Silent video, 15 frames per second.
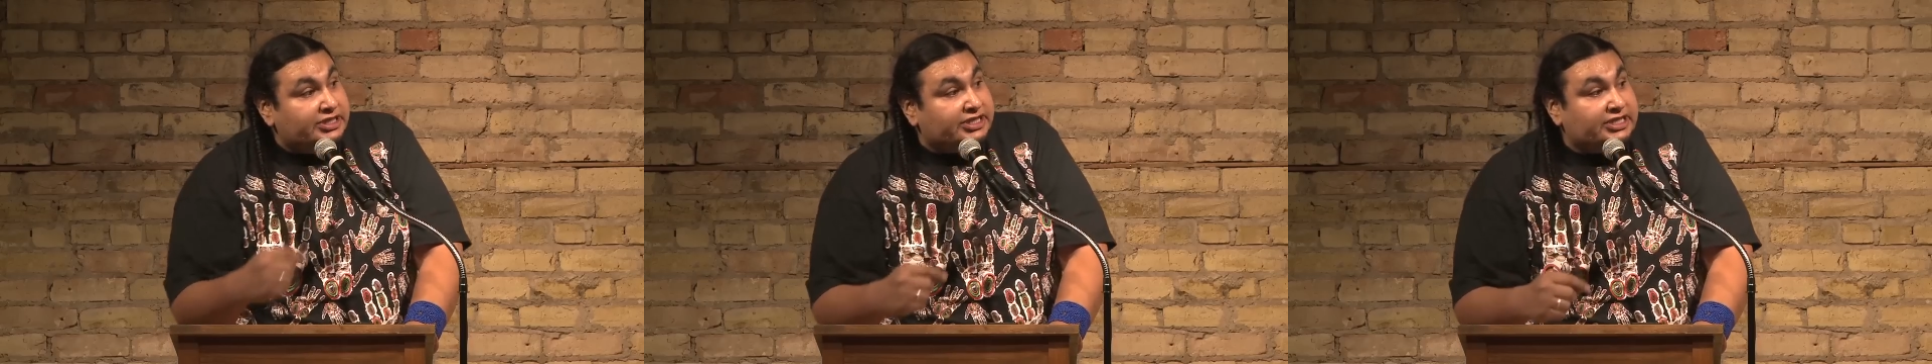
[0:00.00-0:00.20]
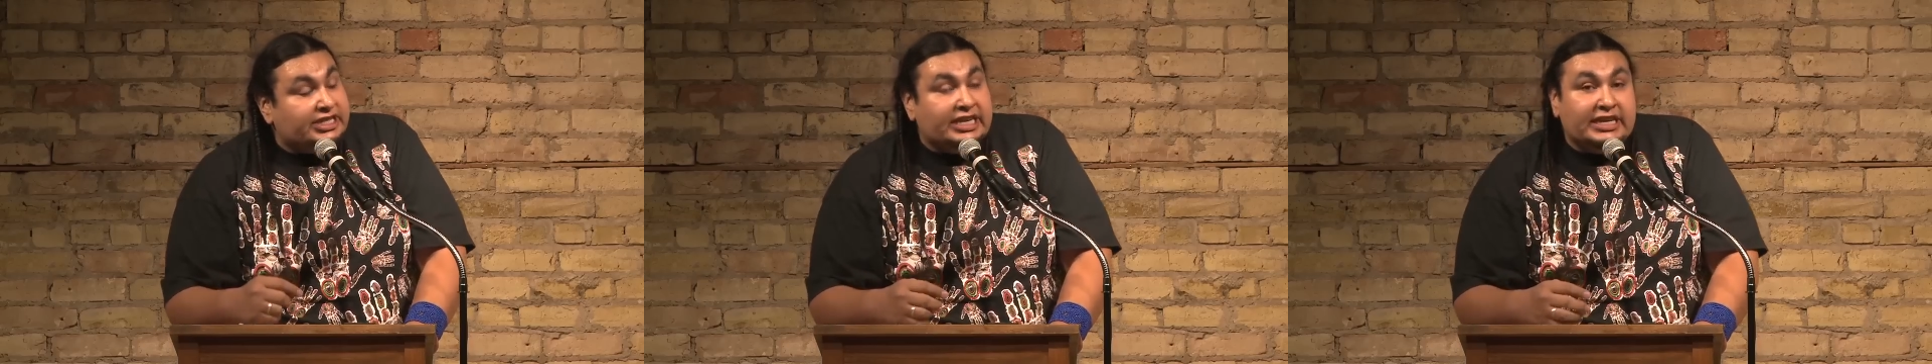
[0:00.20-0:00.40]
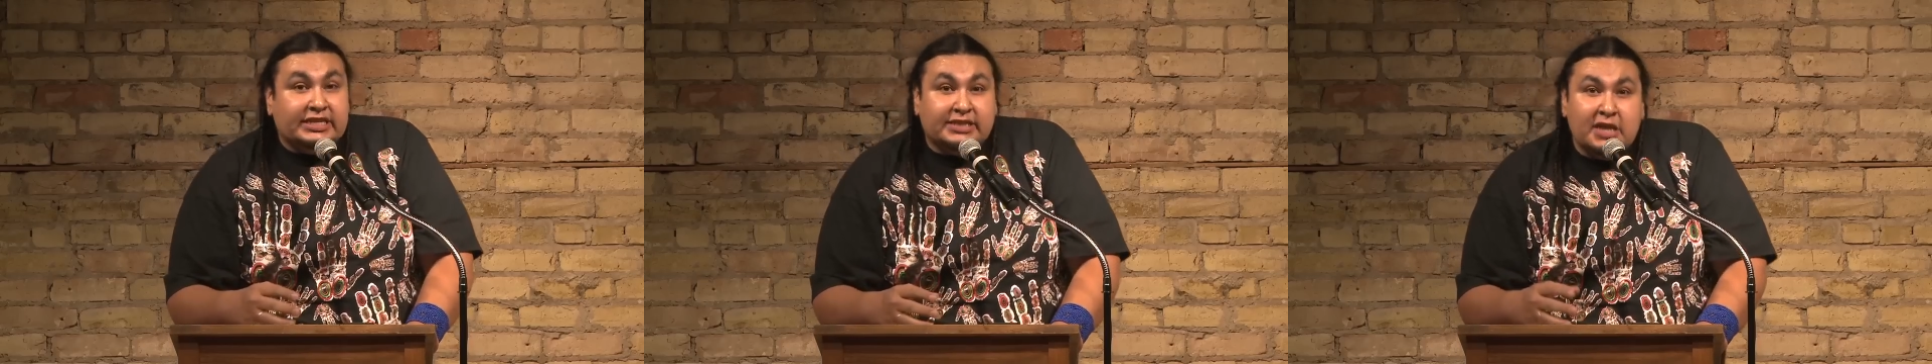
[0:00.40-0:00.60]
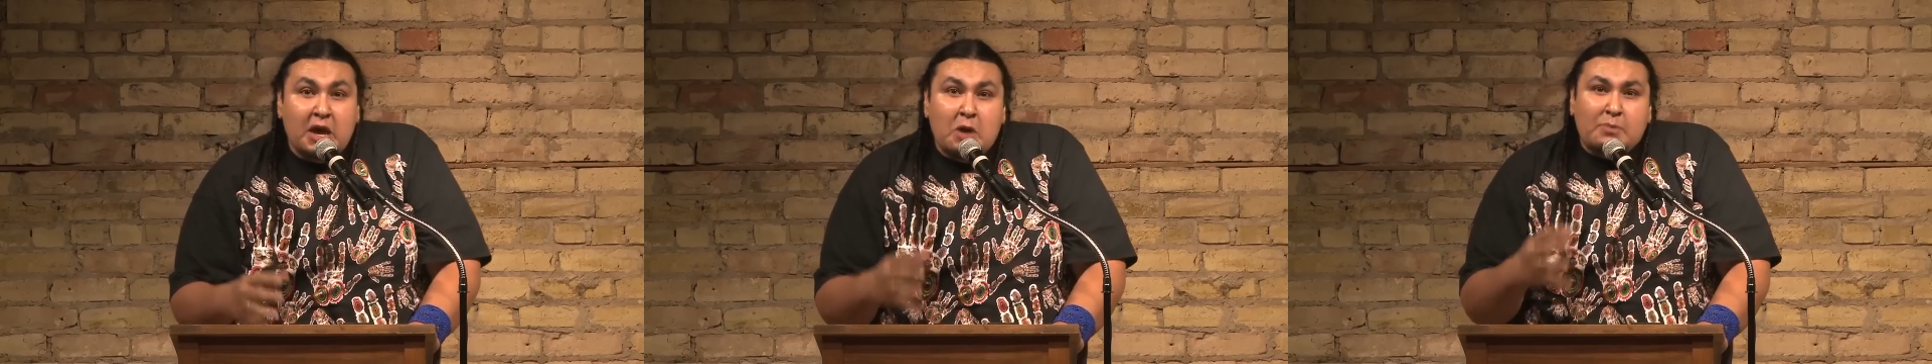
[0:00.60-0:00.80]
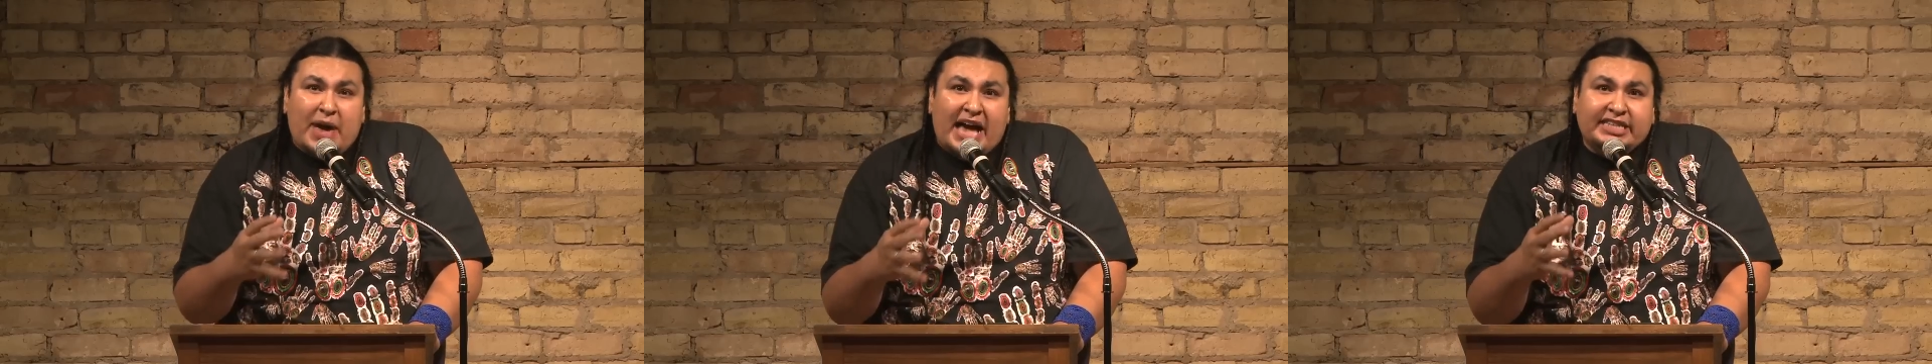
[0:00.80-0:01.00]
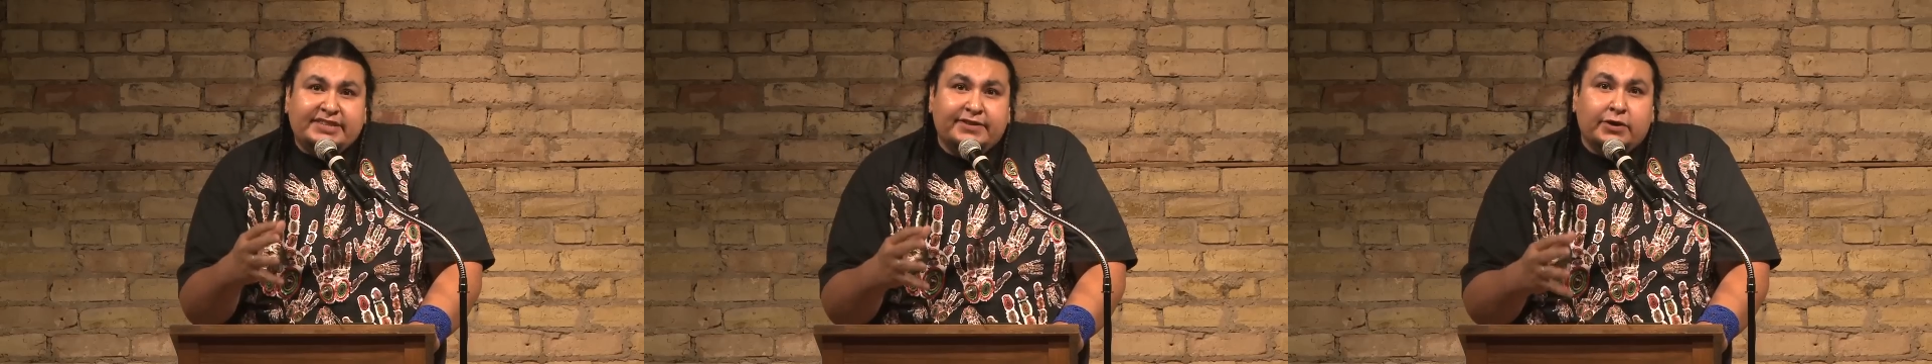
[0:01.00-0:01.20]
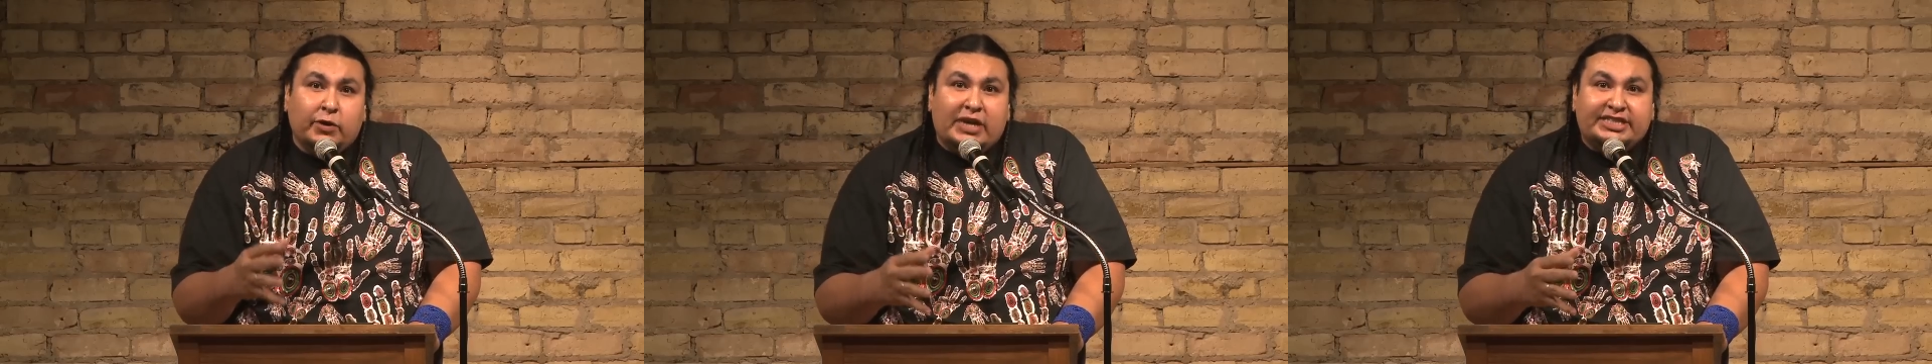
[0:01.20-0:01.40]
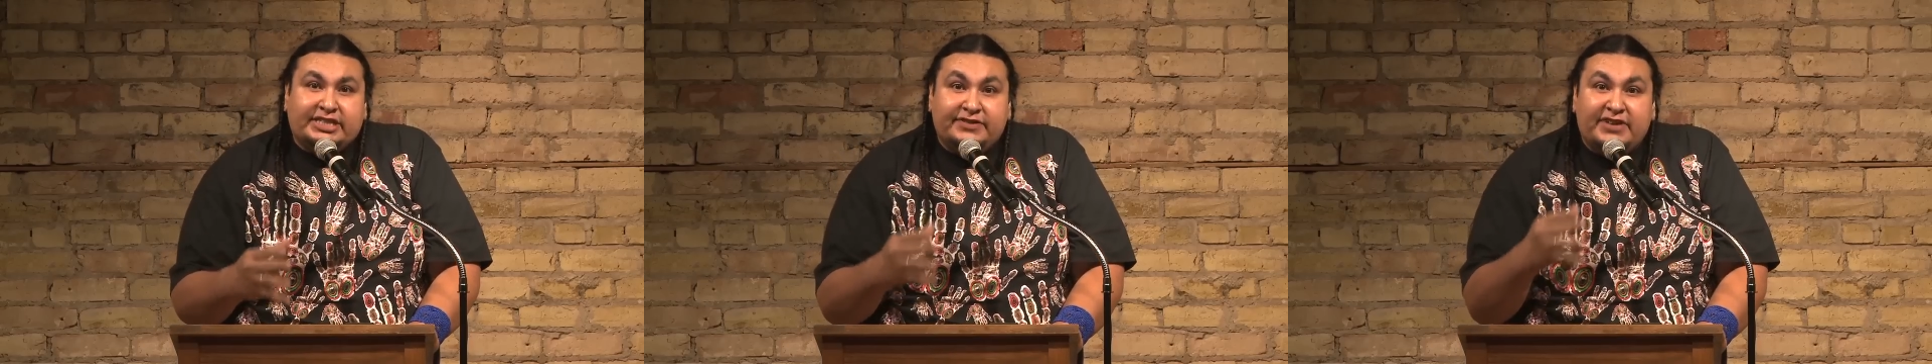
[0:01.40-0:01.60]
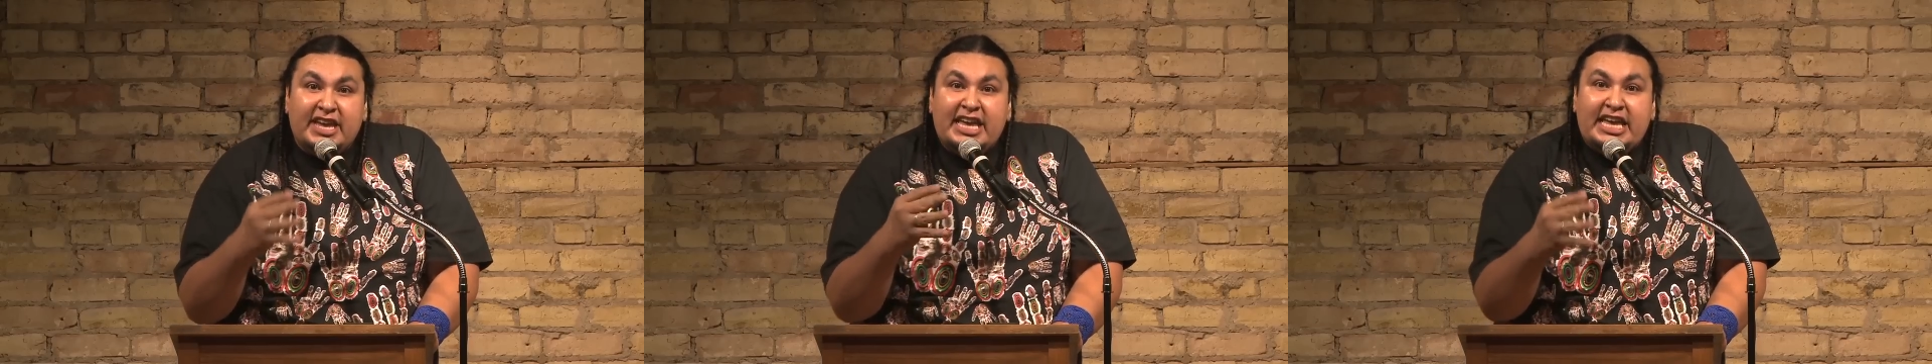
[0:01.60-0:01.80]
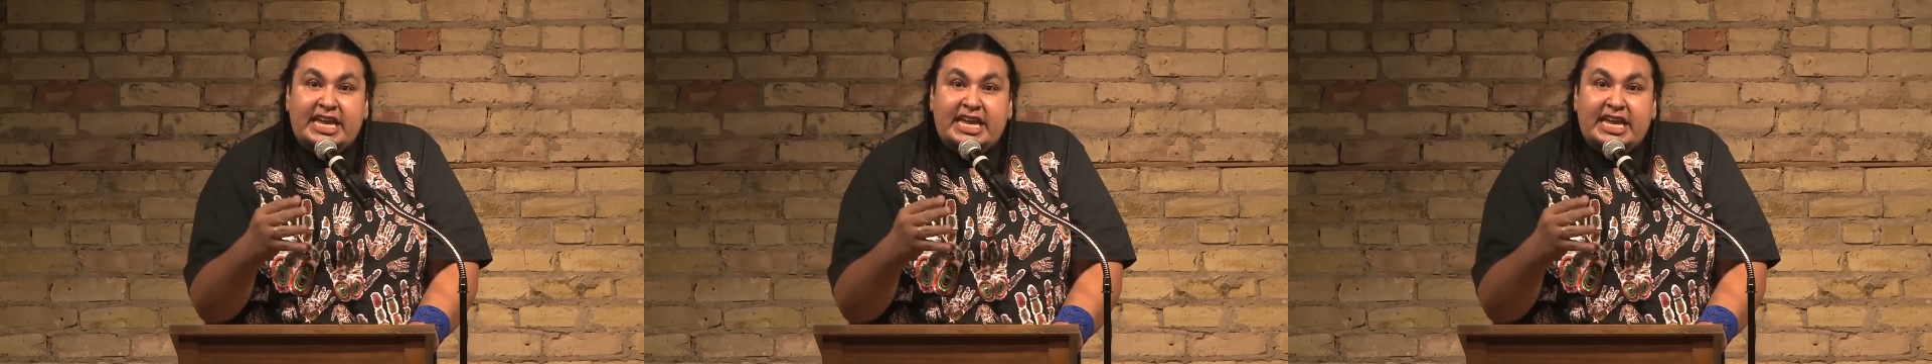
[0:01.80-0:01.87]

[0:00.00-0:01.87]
sees passive-aggressive,